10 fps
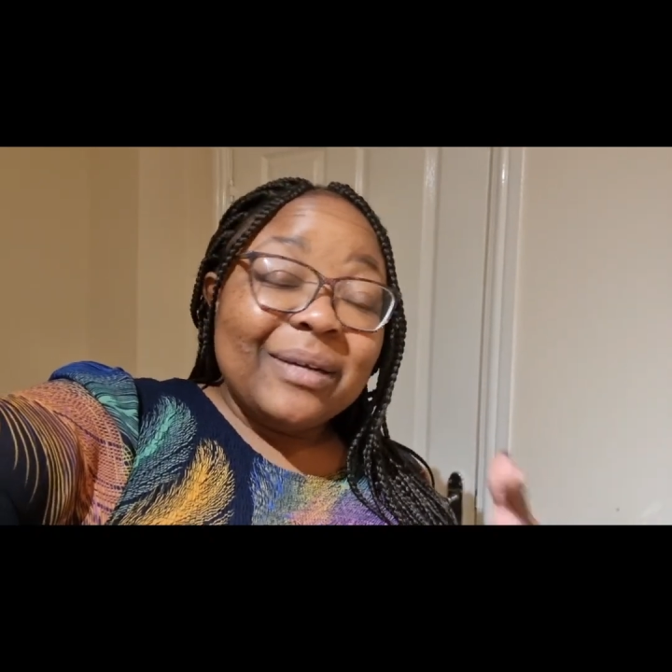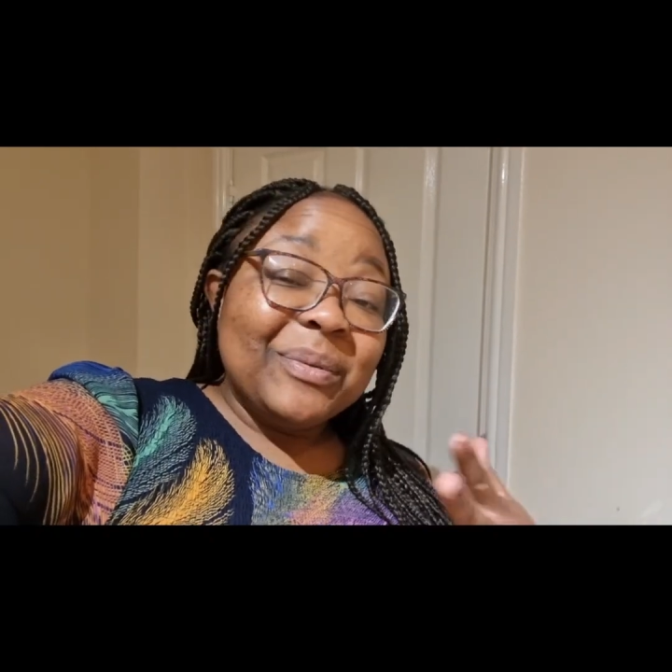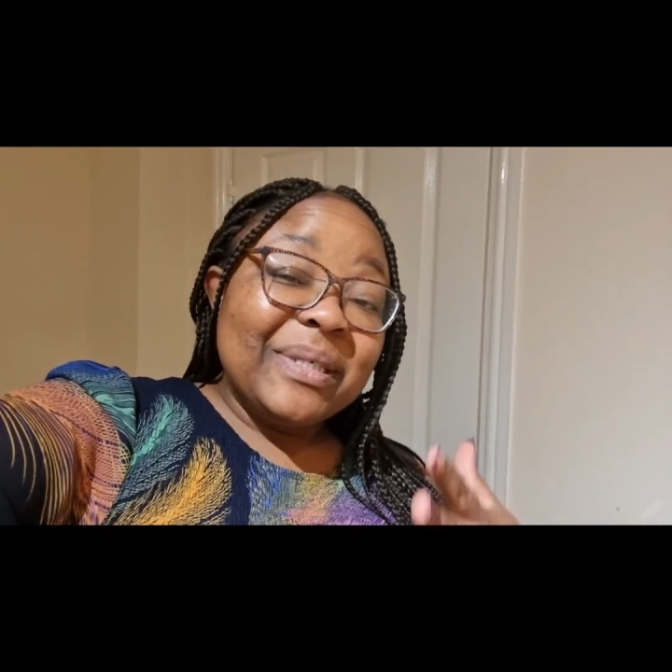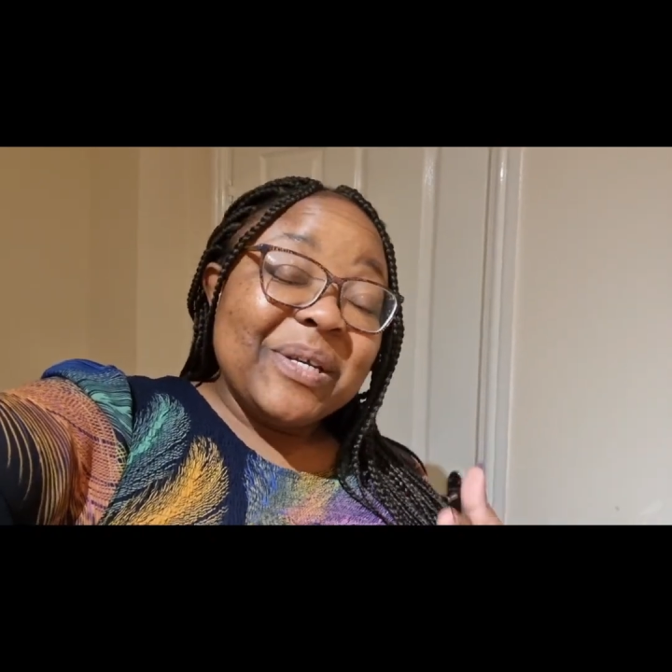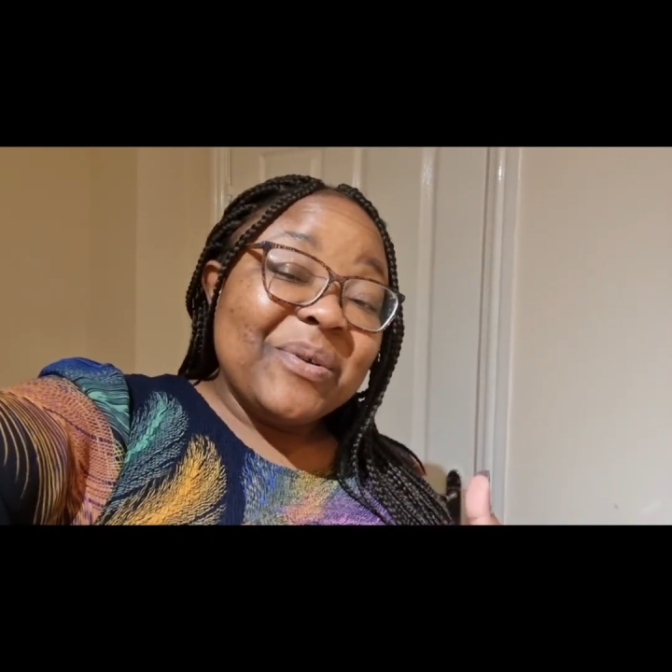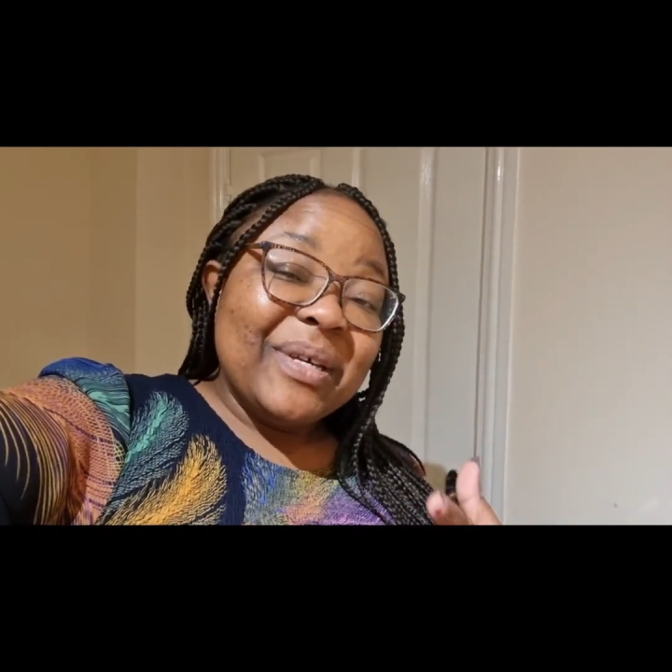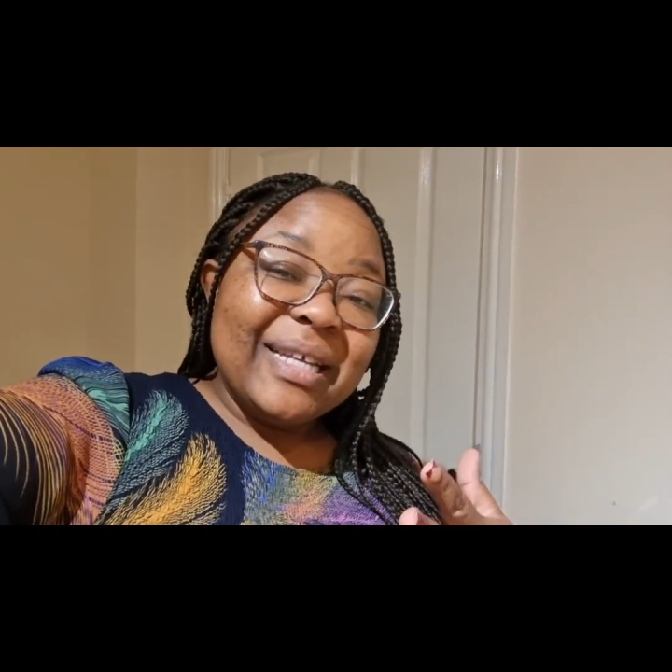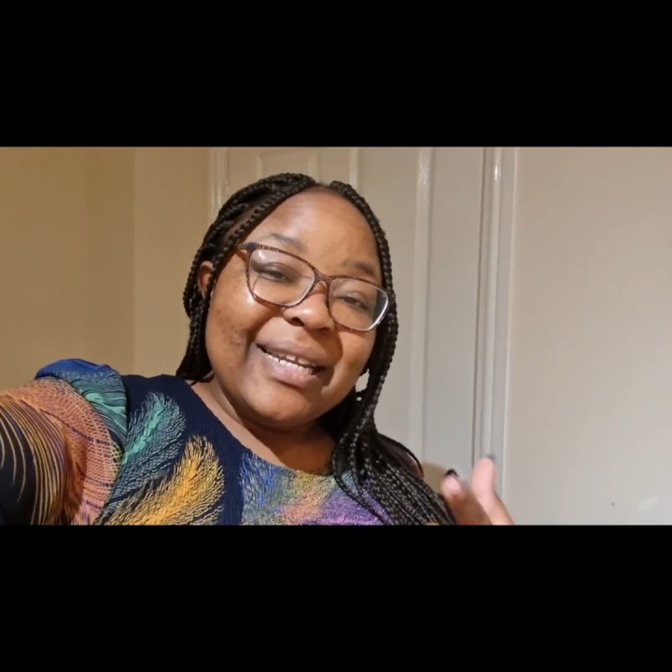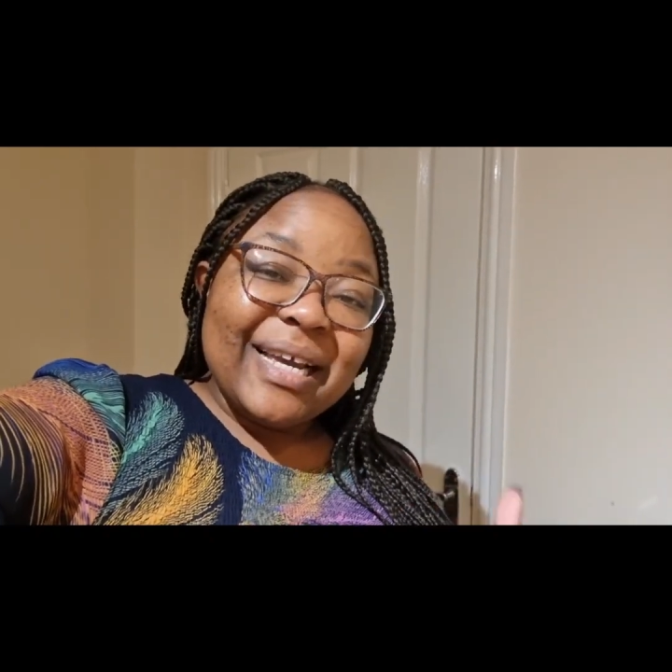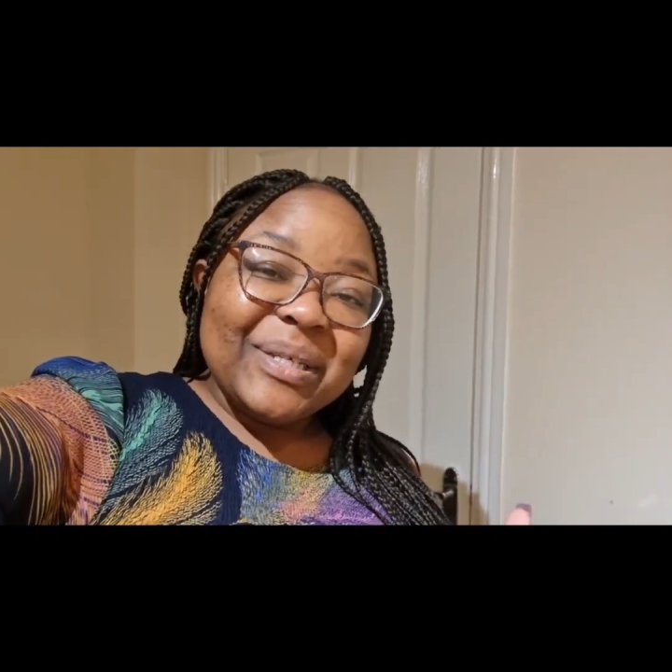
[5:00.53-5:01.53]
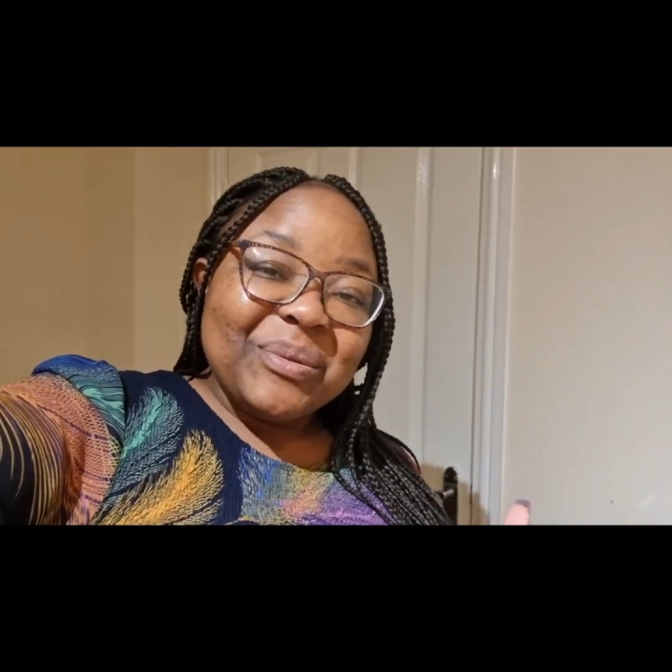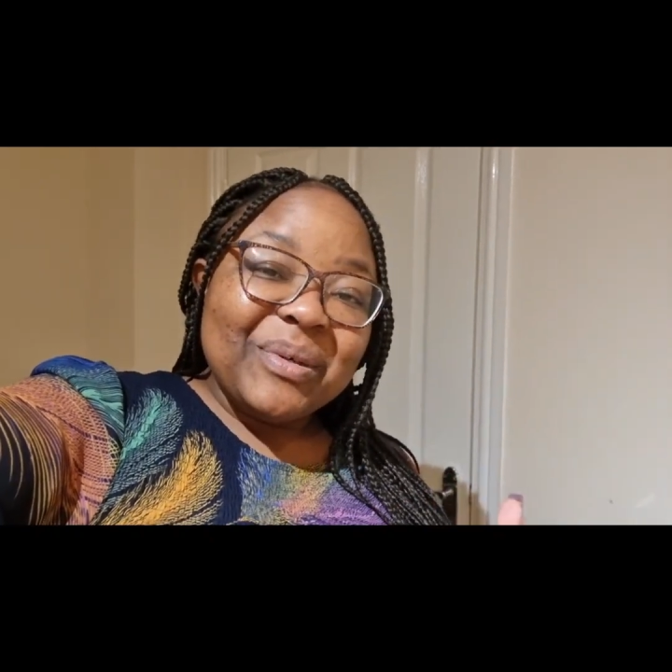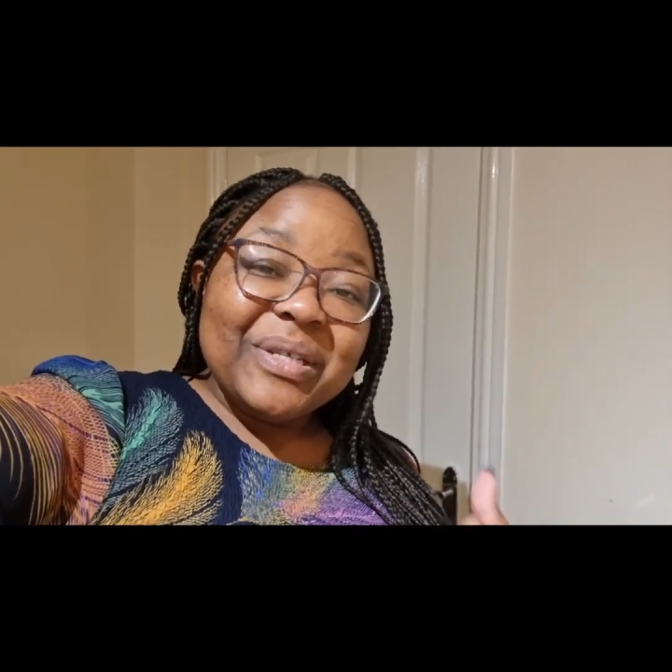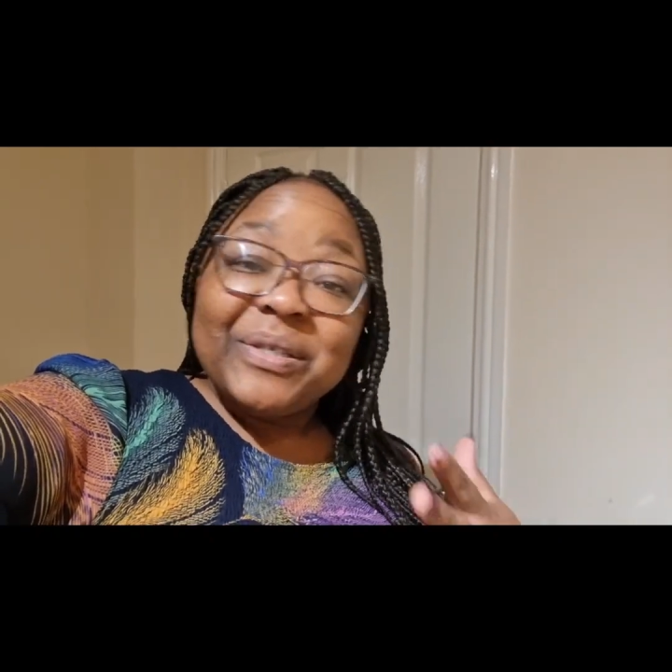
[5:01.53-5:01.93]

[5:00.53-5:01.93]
I will see you in the next one.